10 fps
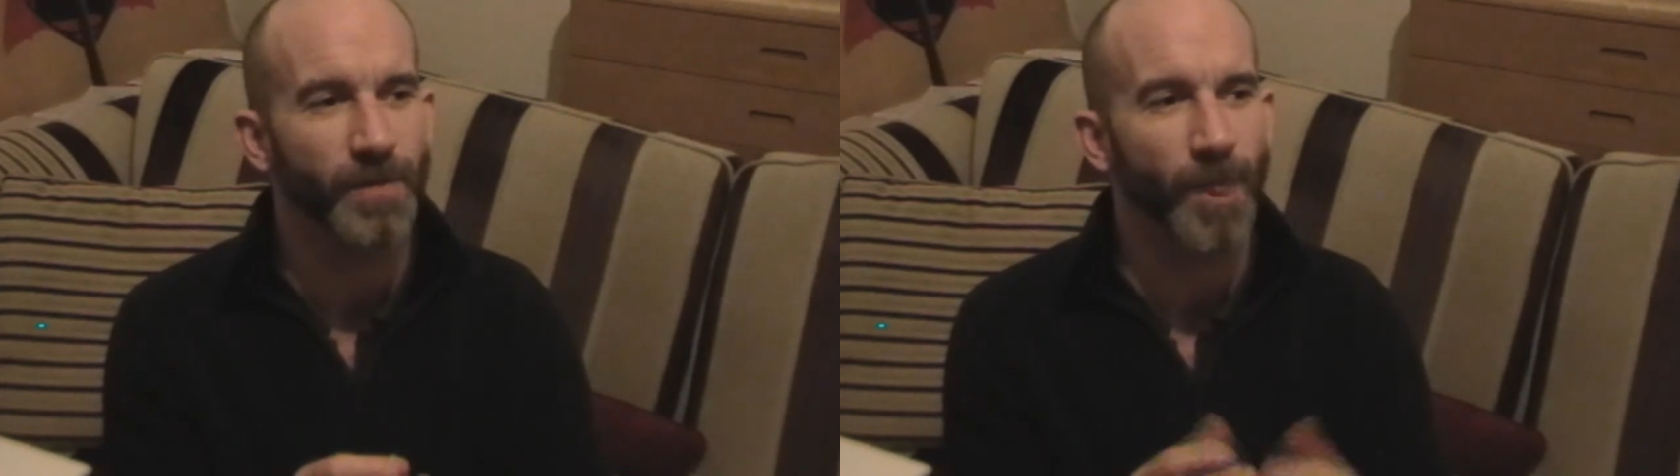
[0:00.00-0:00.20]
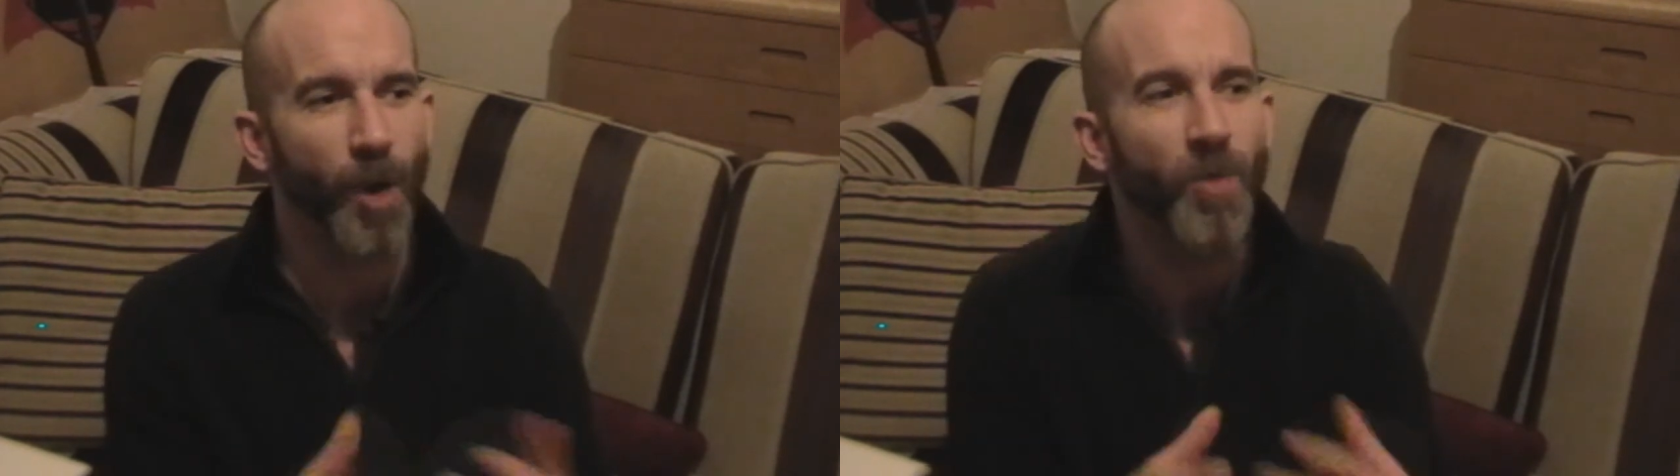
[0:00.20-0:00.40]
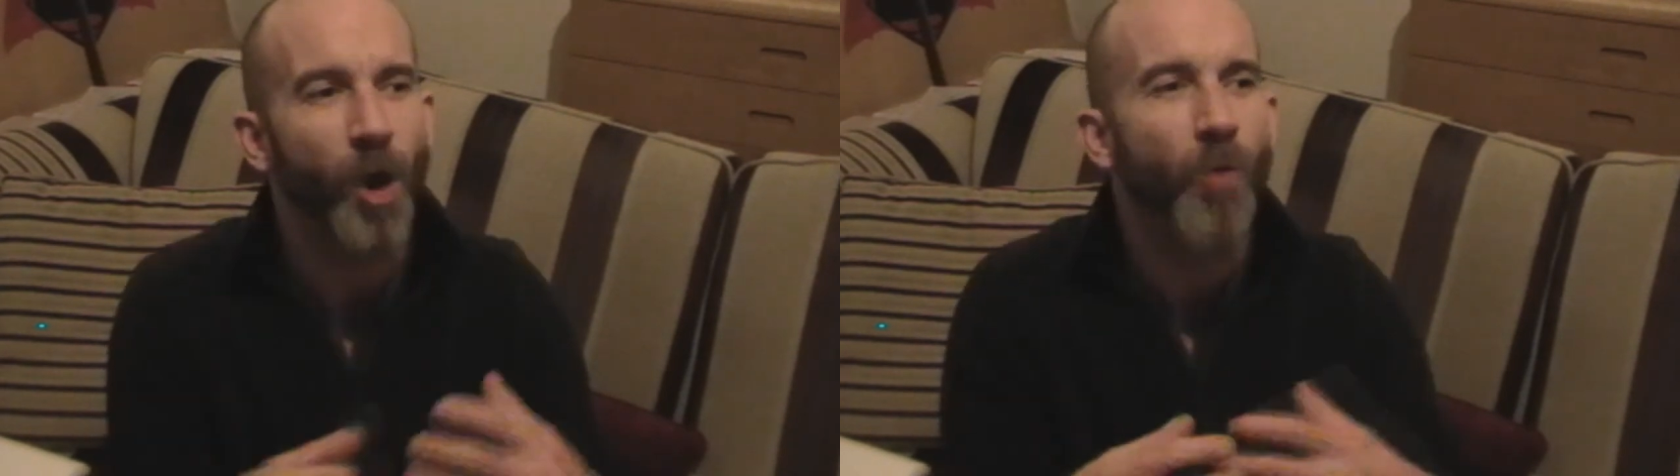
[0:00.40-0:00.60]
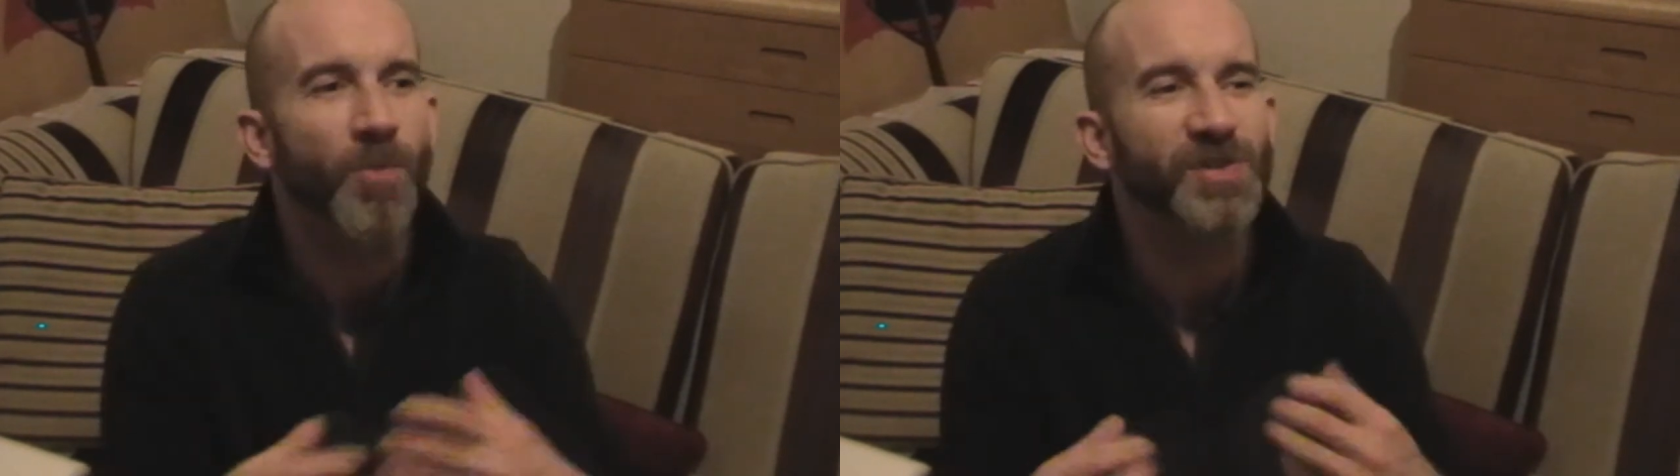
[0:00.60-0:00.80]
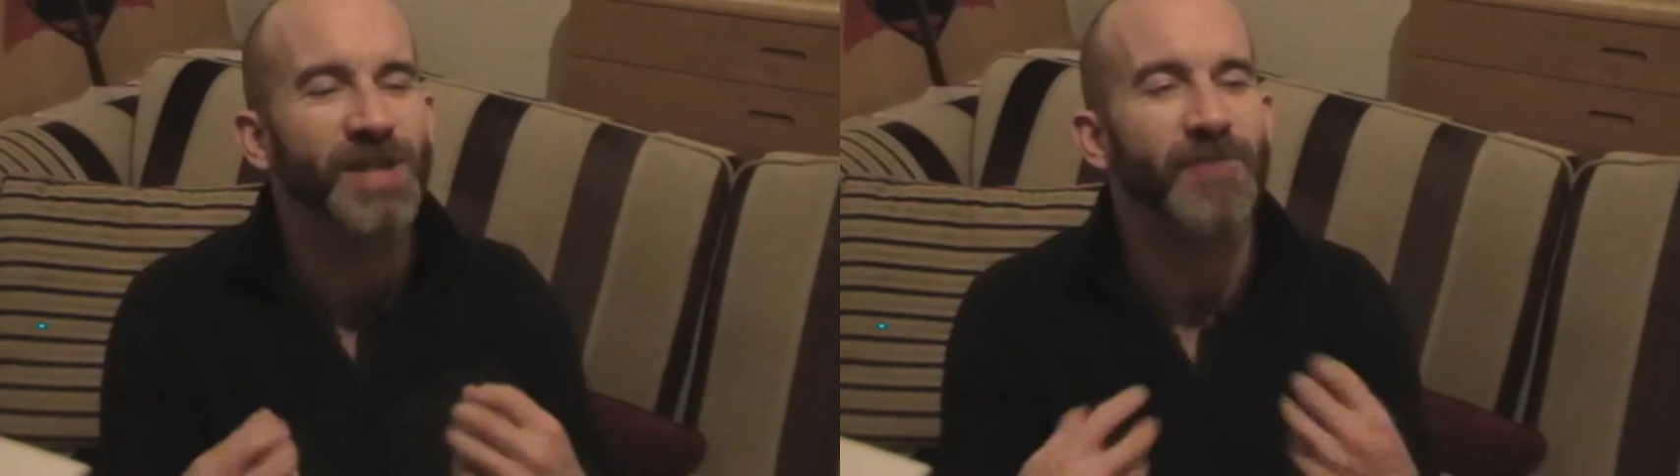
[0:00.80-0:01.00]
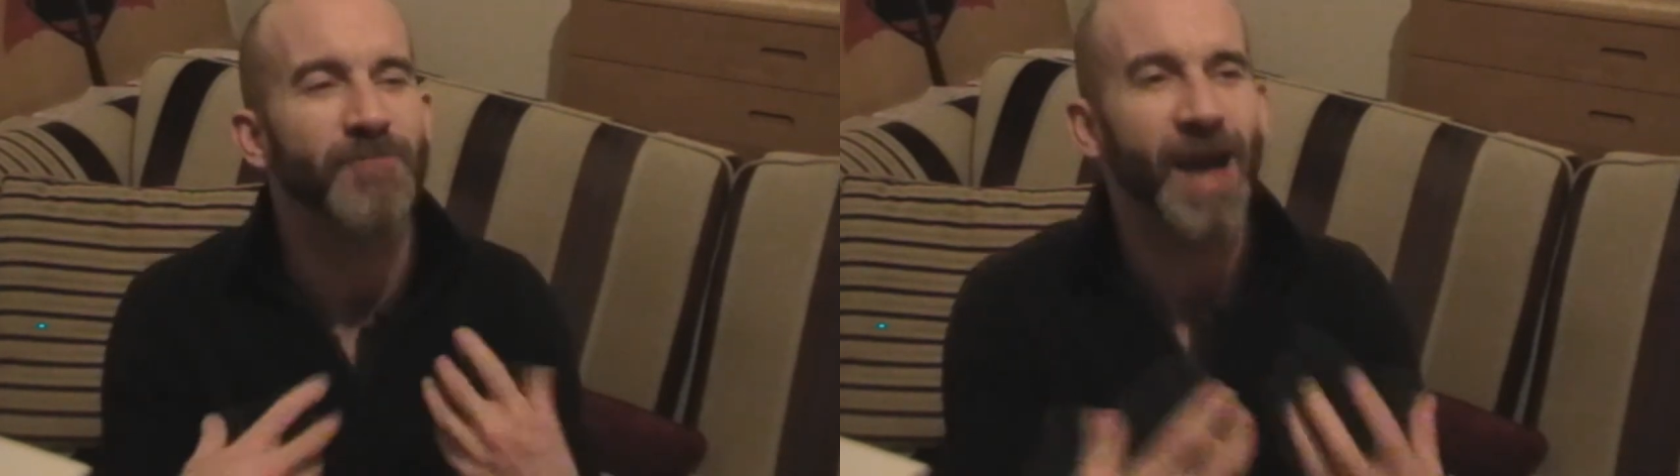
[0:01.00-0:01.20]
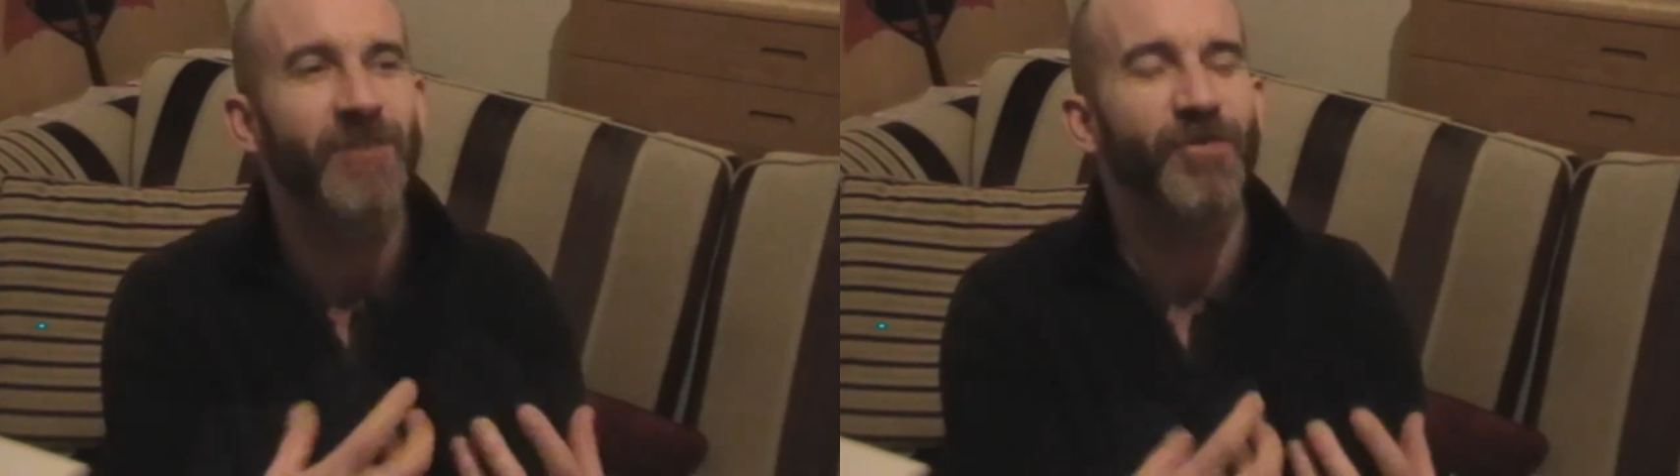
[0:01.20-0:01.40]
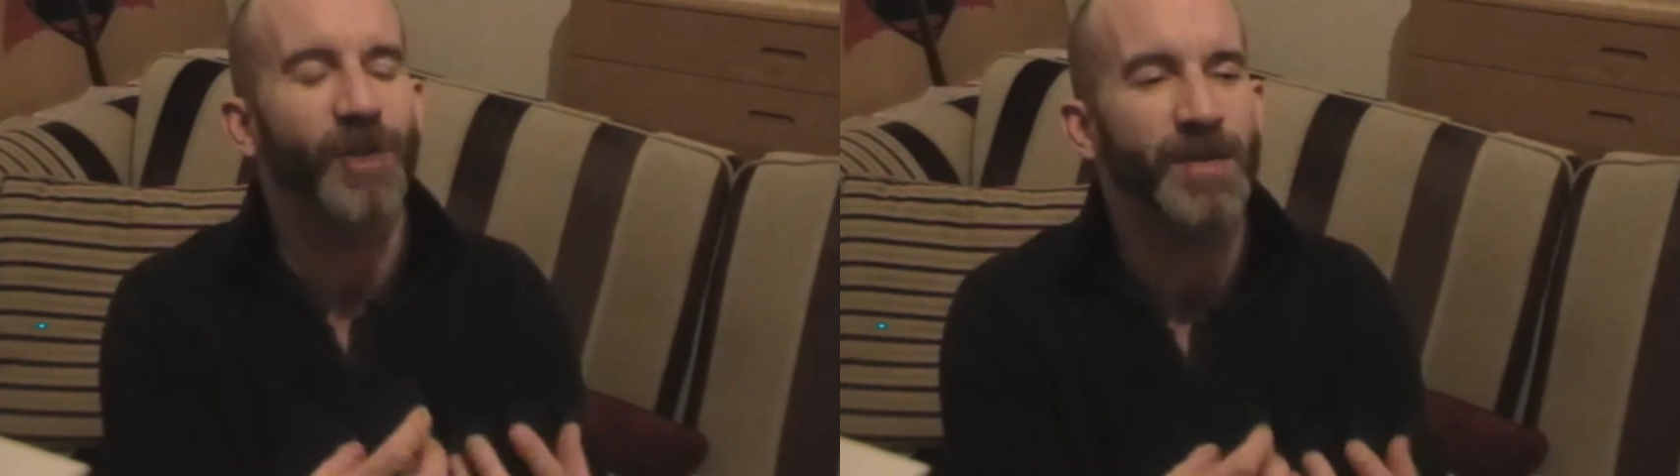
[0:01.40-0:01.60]
almost like Martin
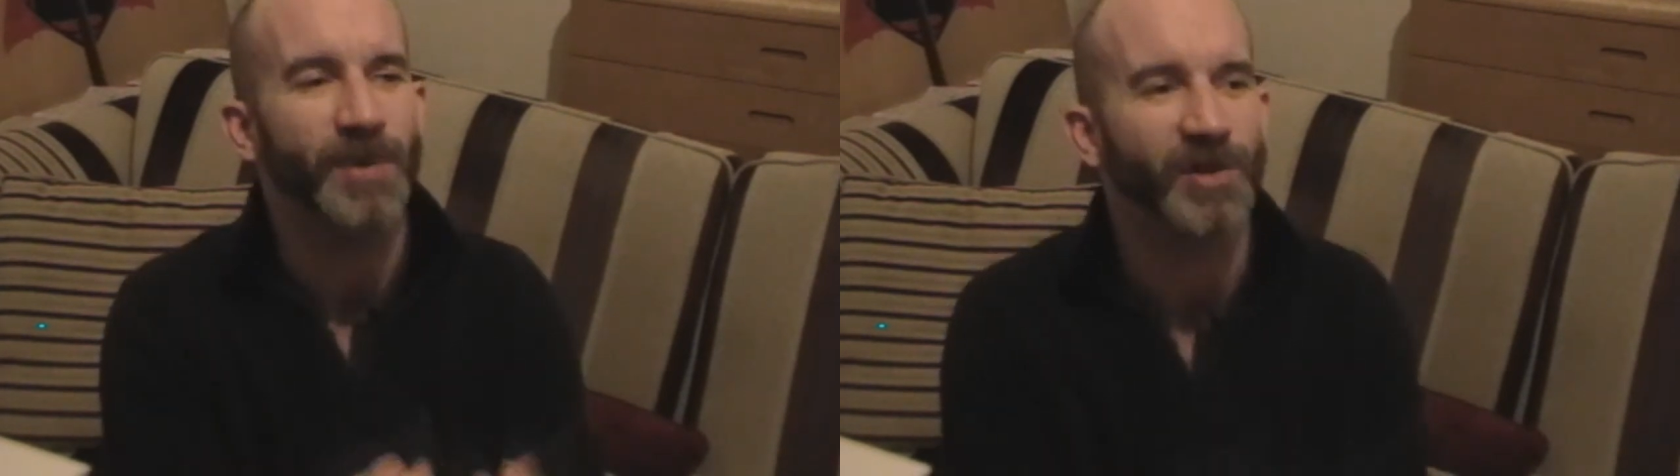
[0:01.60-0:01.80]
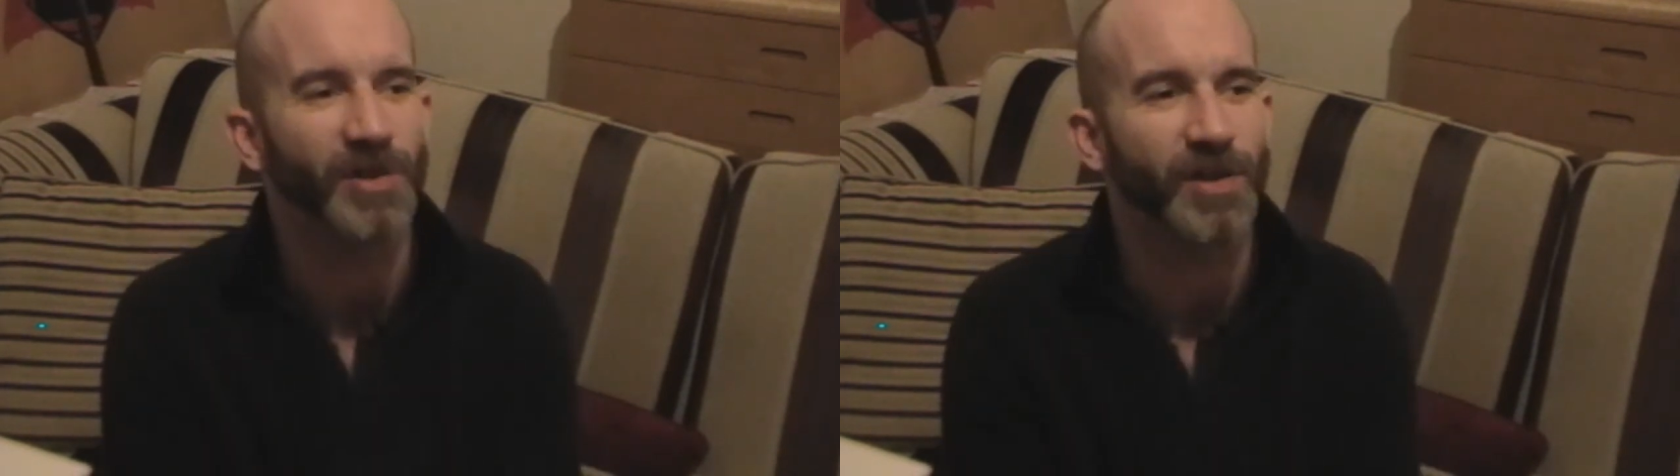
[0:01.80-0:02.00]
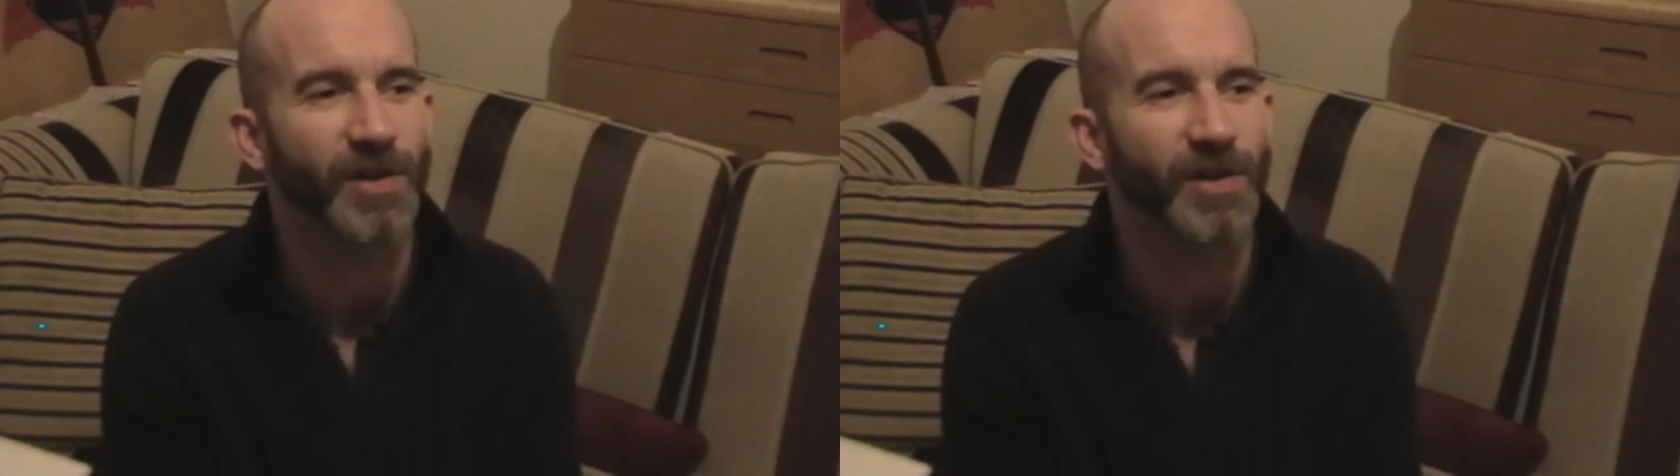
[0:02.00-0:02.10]
Freeman